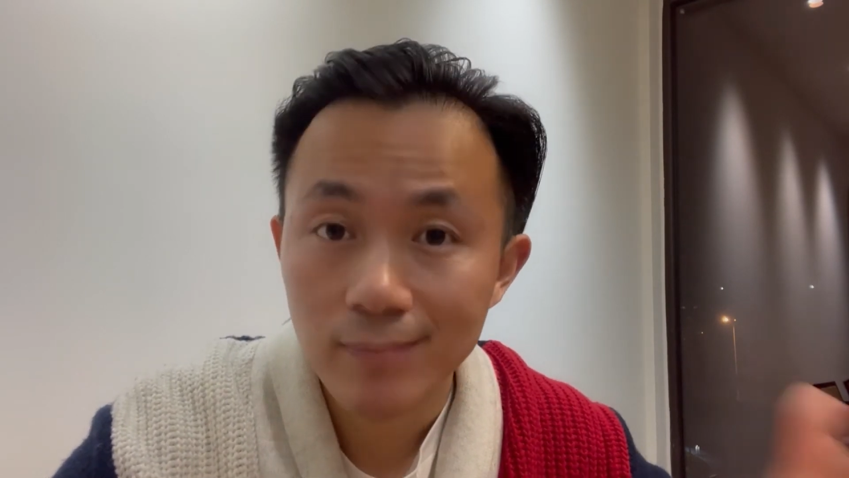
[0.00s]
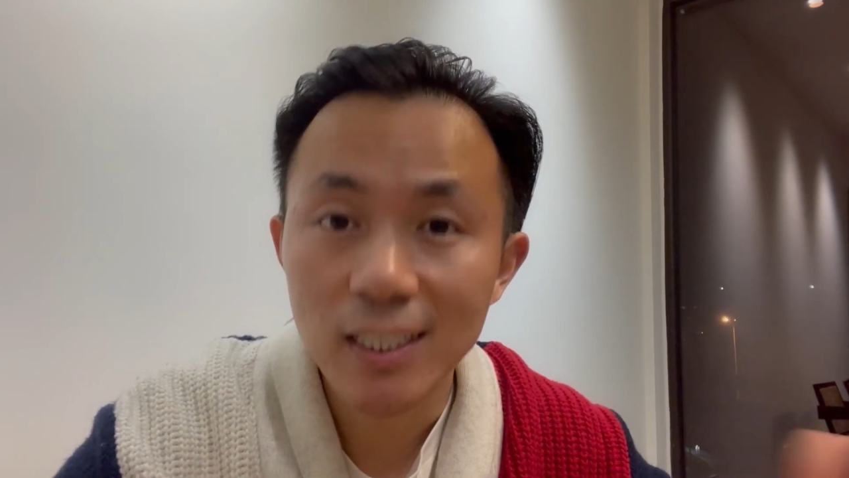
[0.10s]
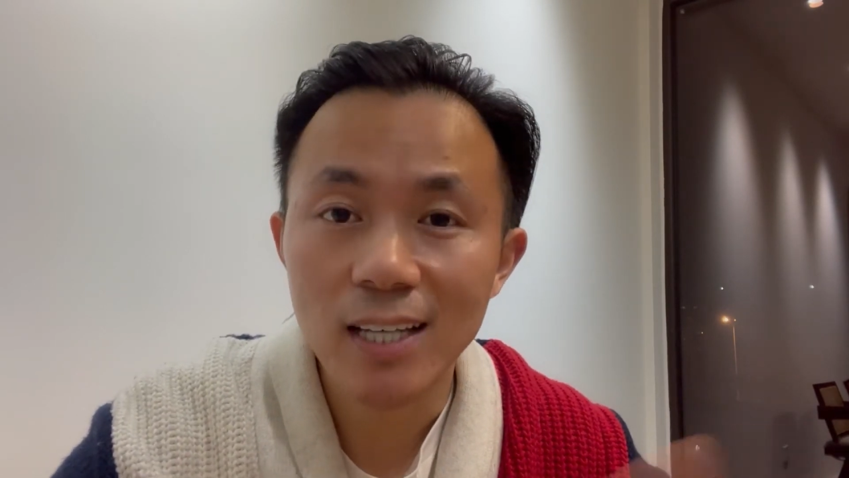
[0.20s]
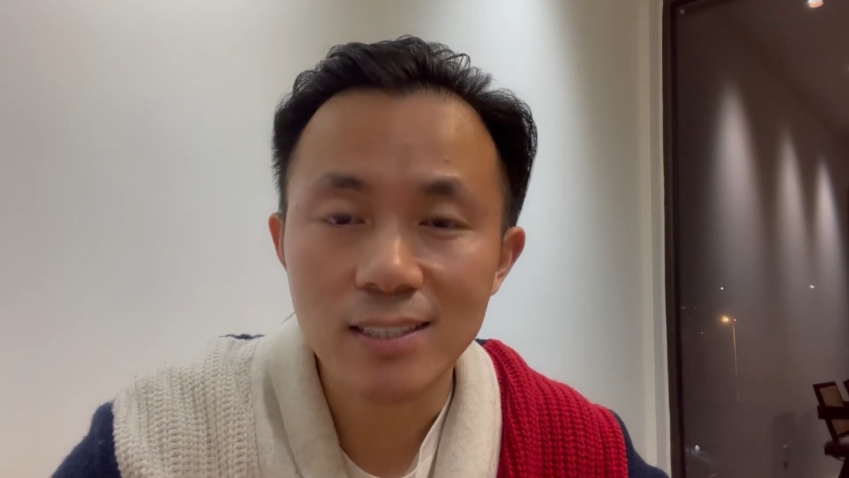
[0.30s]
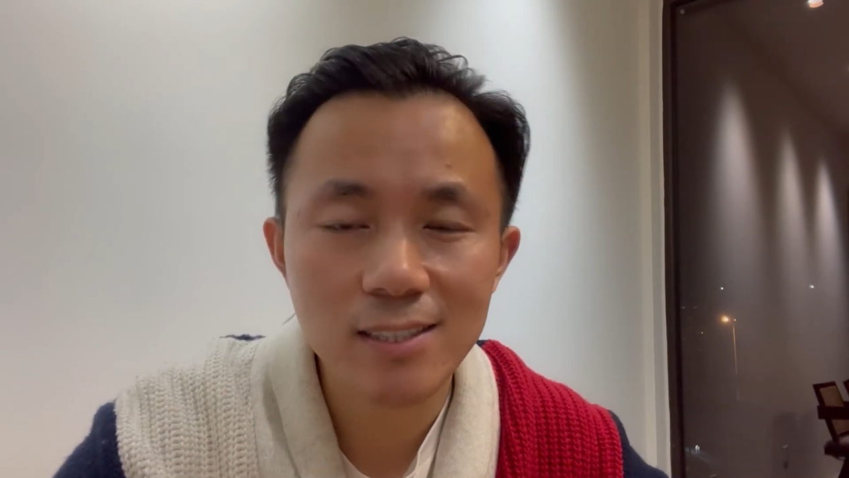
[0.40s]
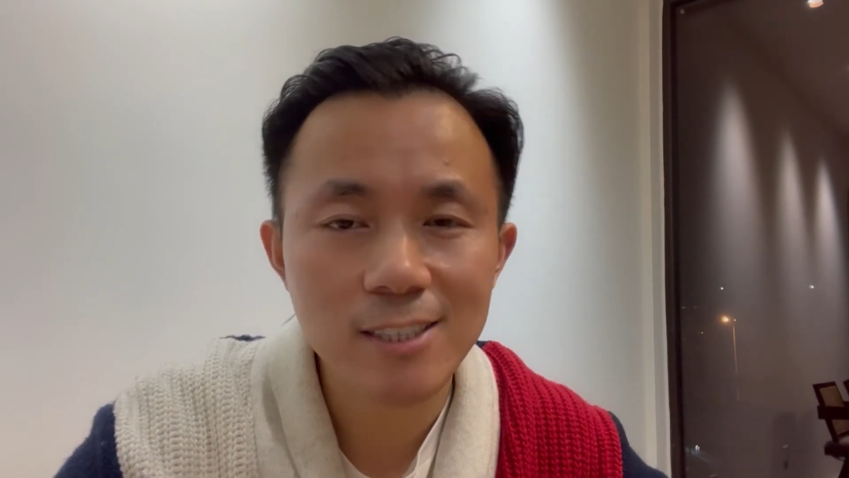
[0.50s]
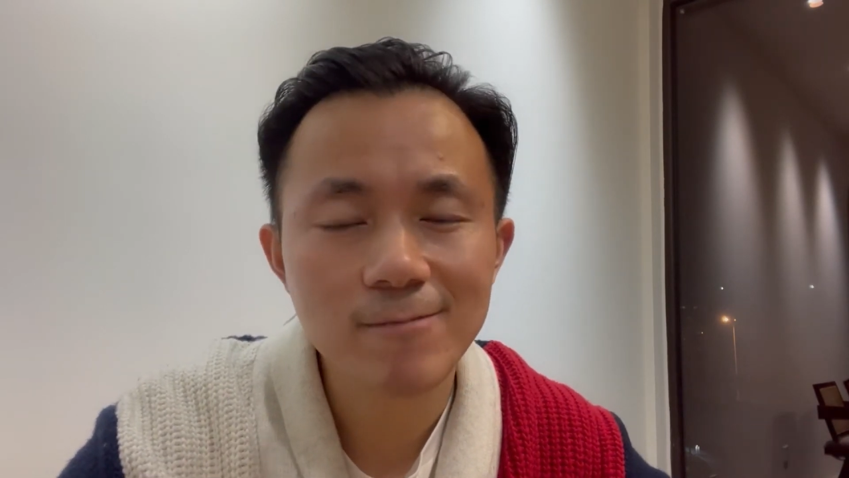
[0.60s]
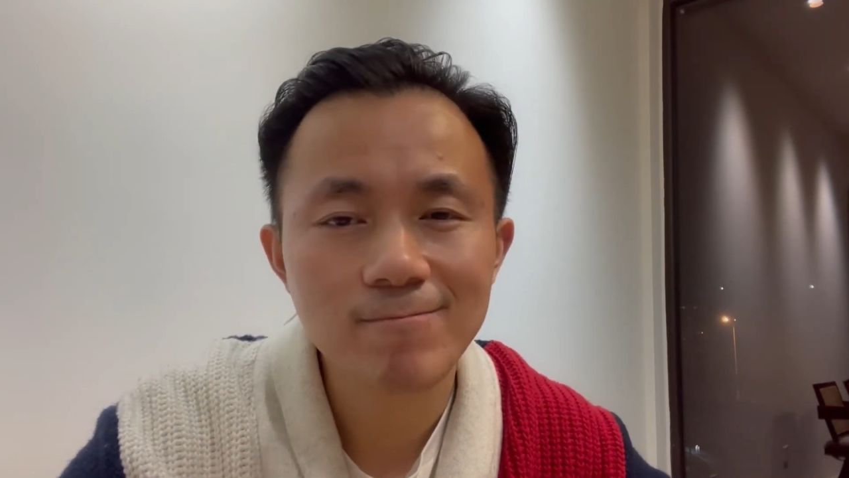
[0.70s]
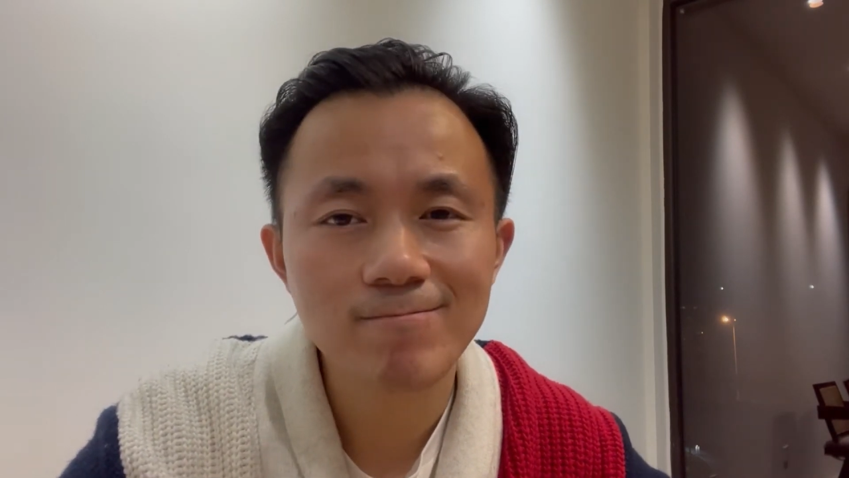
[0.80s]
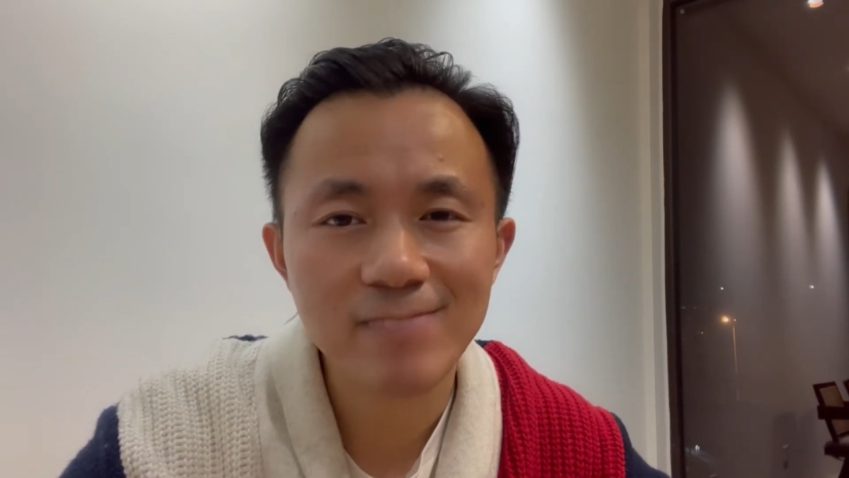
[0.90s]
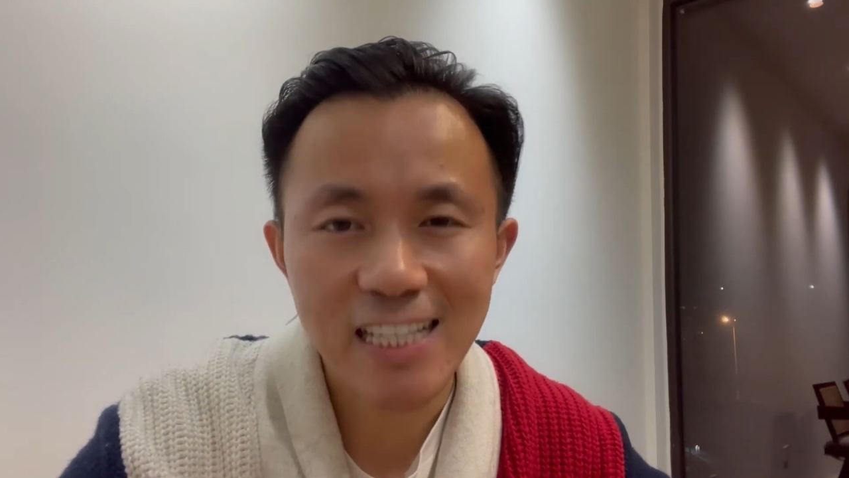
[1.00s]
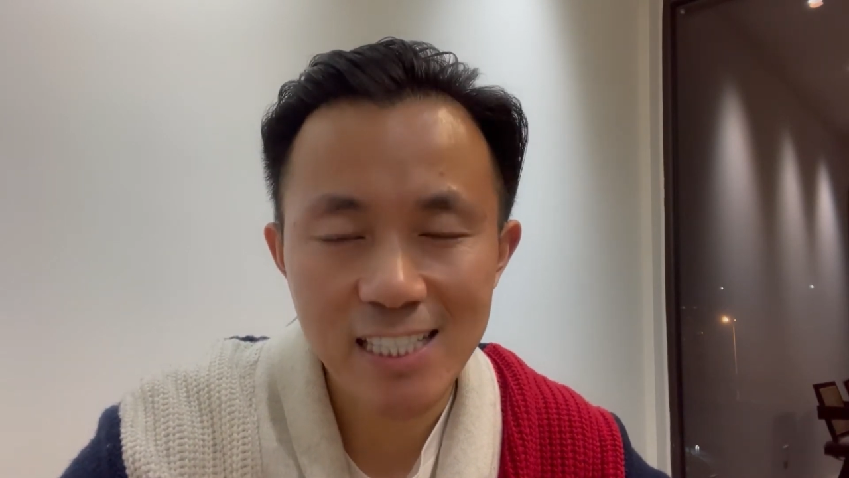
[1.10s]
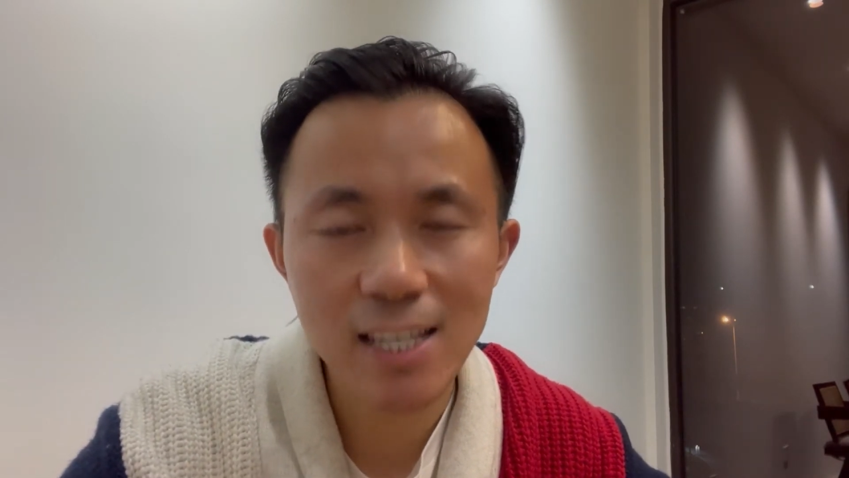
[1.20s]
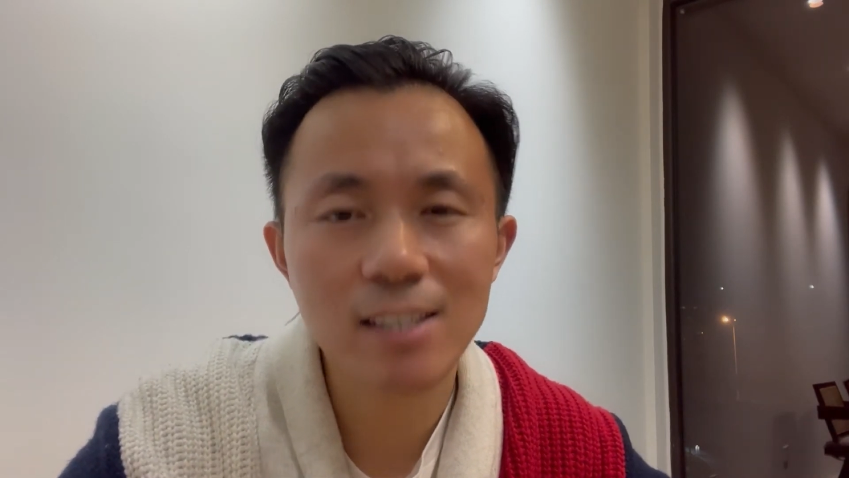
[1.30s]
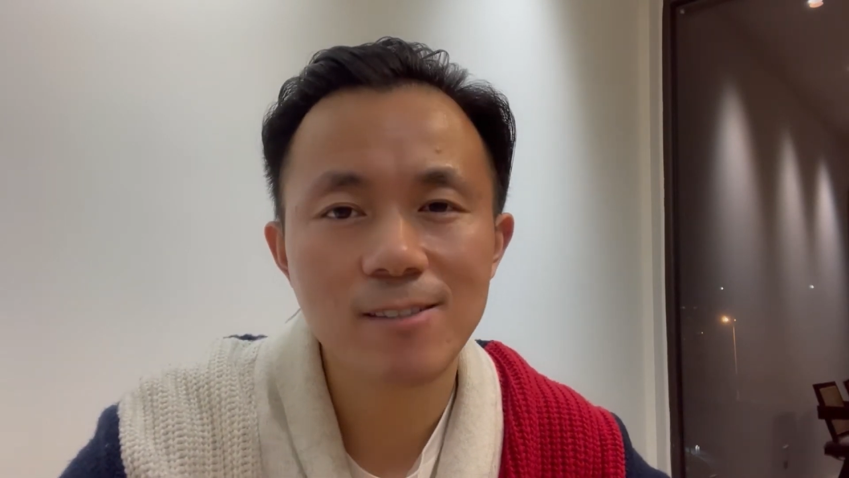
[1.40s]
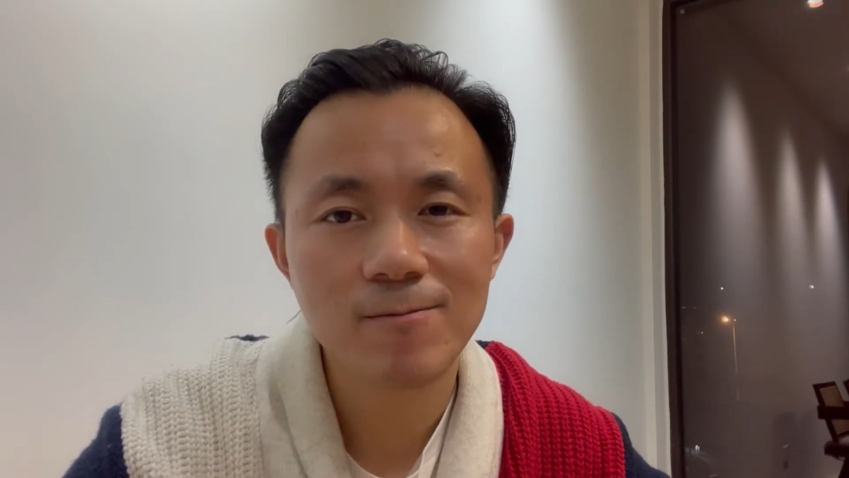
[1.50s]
Yes, that's it.